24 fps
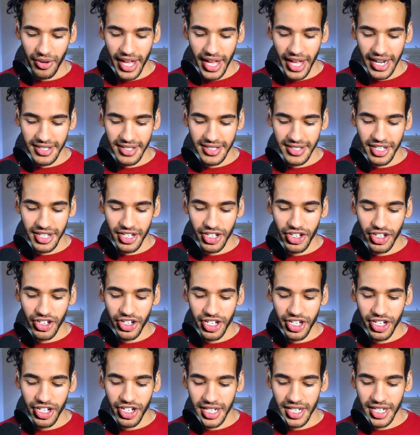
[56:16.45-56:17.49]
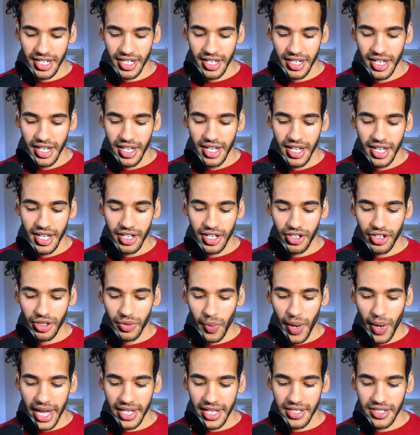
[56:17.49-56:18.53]
That is a good
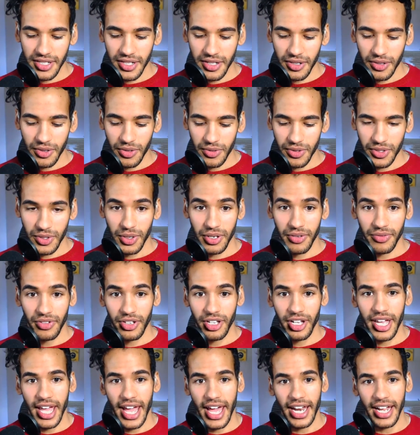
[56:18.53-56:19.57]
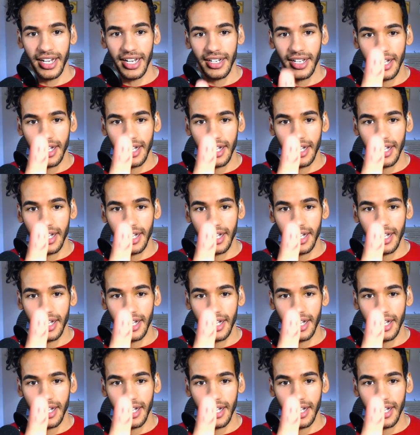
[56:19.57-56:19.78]
way to sort of look at it.